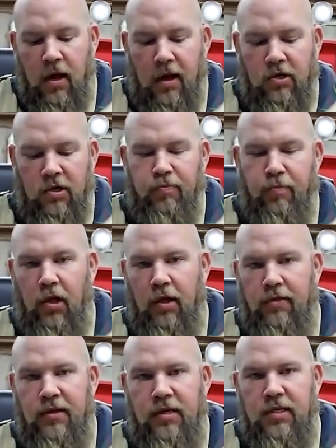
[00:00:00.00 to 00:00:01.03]
and just
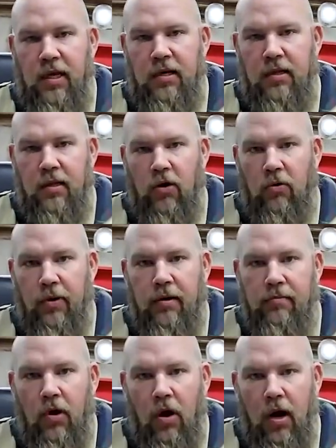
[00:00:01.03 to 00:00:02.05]
blunt this end a little bit.
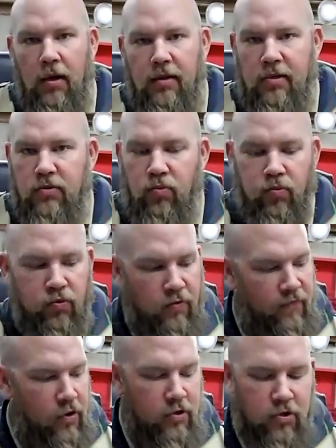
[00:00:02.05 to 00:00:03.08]
All right, that's the
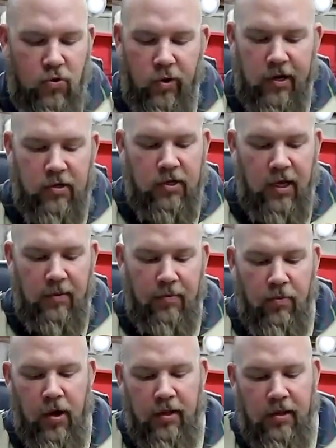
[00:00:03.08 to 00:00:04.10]
first quick tip
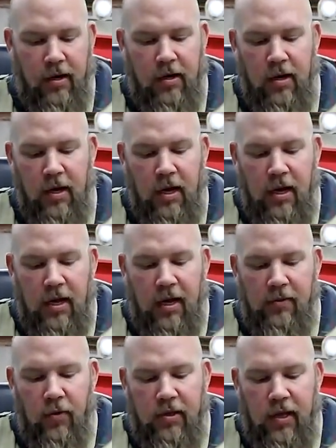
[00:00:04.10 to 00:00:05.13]
right there.
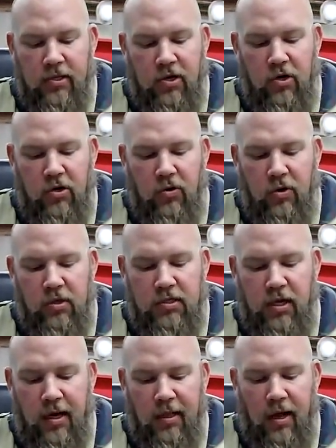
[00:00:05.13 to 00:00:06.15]
And what that's going to do is
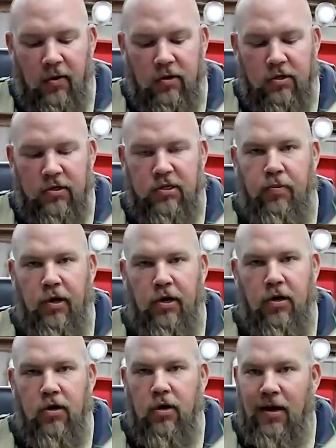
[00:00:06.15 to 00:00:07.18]
not allow it to
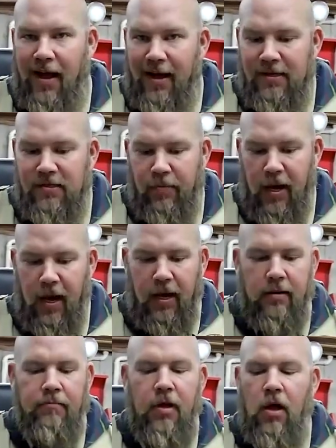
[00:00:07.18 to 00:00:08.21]
splinter as bad.
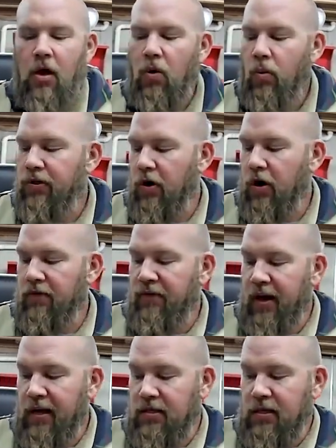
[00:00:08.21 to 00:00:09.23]
With our
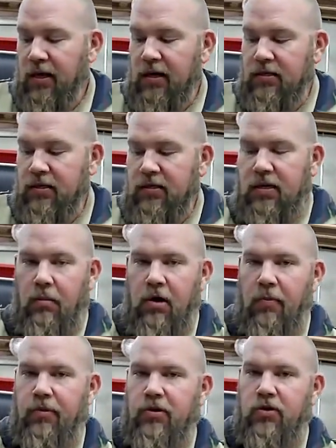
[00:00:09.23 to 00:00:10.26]
advanced class that's coming
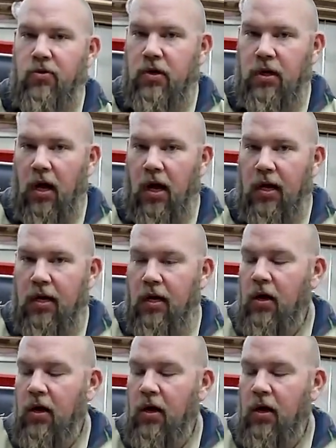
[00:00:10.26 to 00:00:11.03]
up at 2 o'clock,